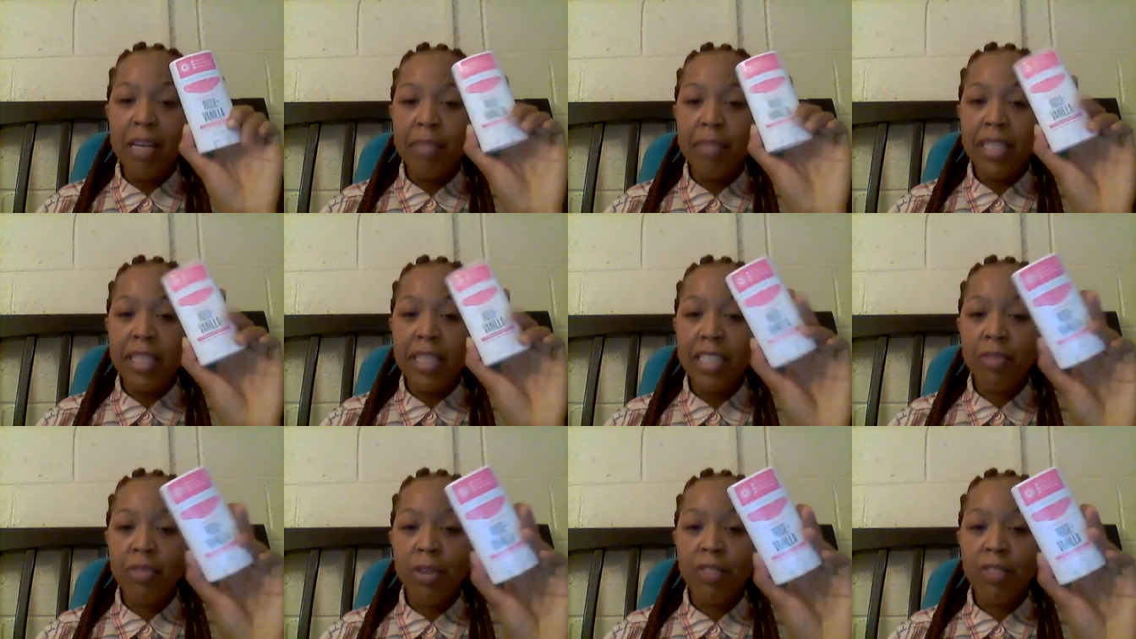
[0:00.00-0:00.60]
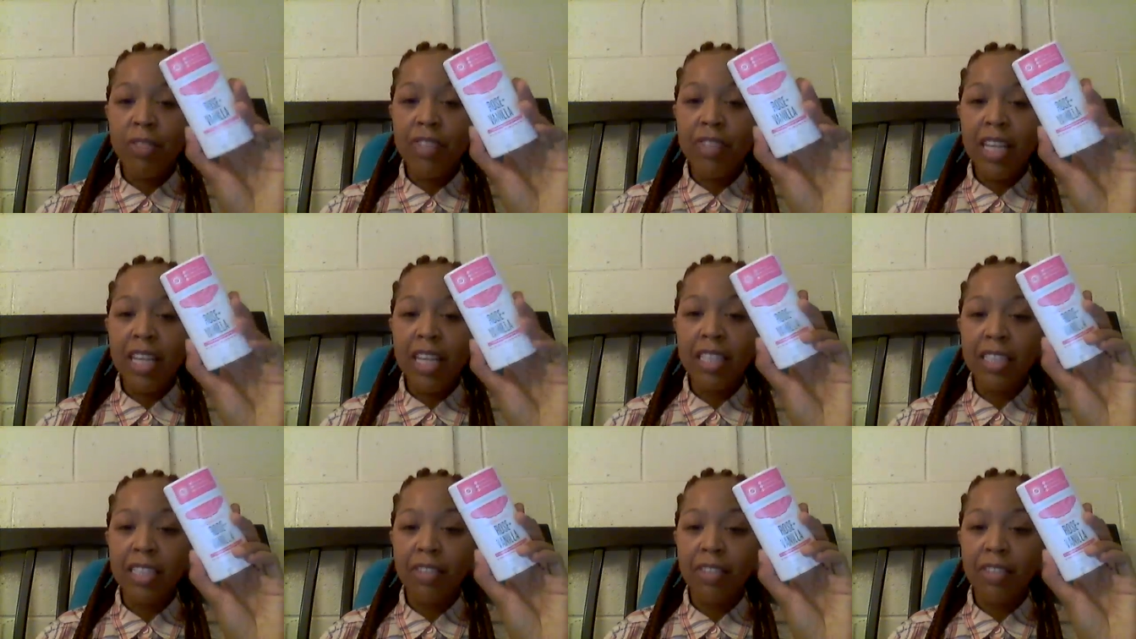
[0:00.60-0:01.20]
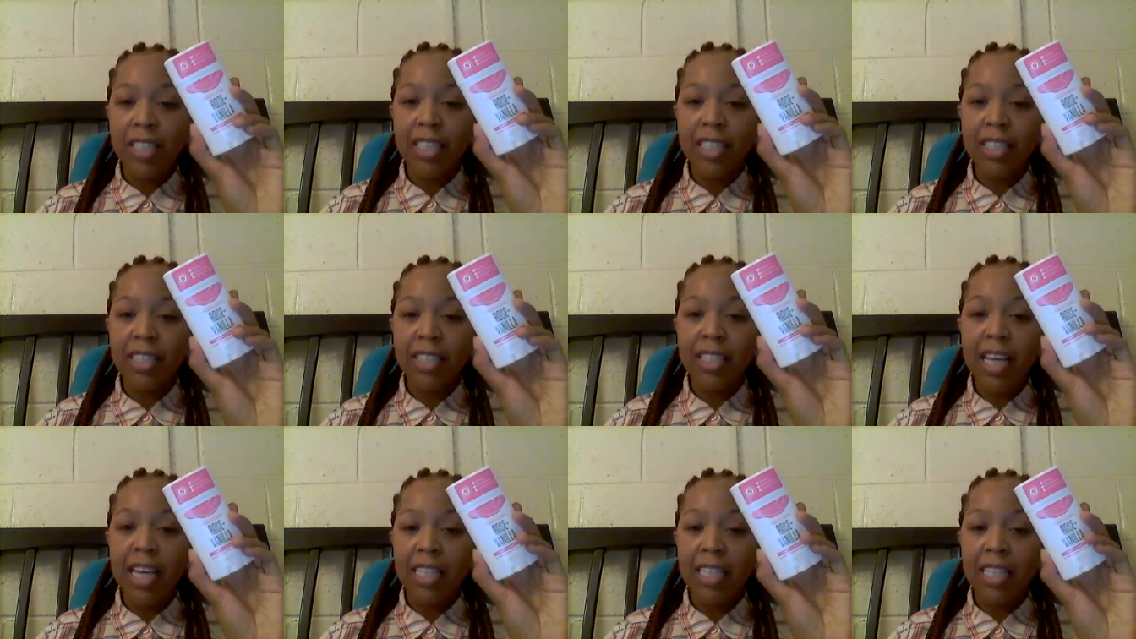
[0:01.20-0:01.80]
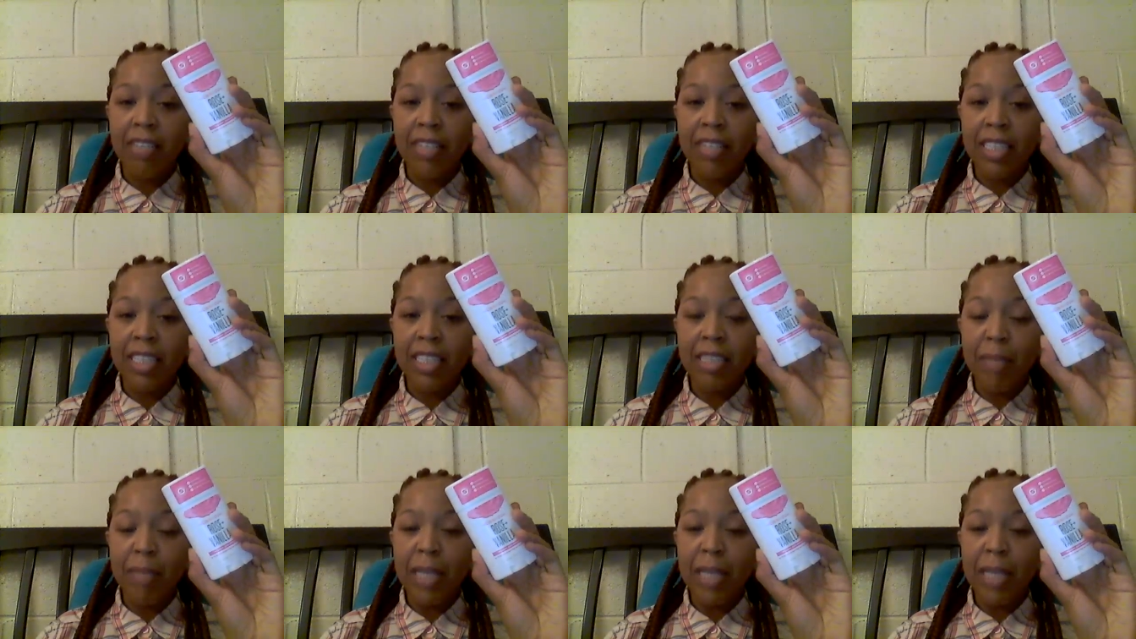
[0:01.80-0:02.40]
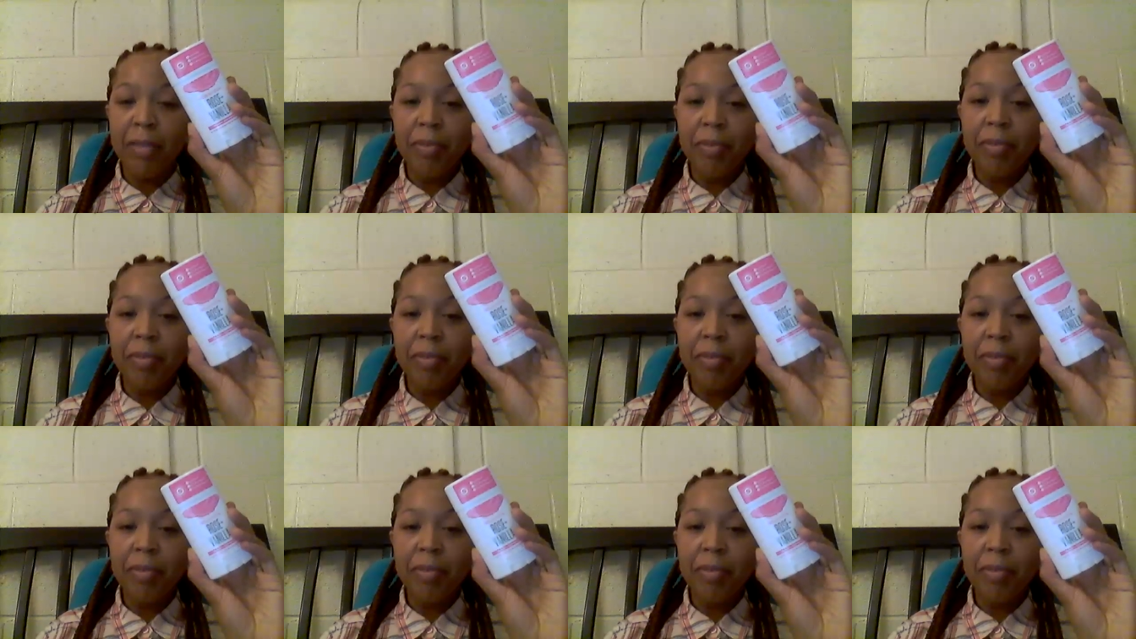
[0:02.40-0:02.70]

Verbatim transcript: But this rose vanilla is really good. I love this smell.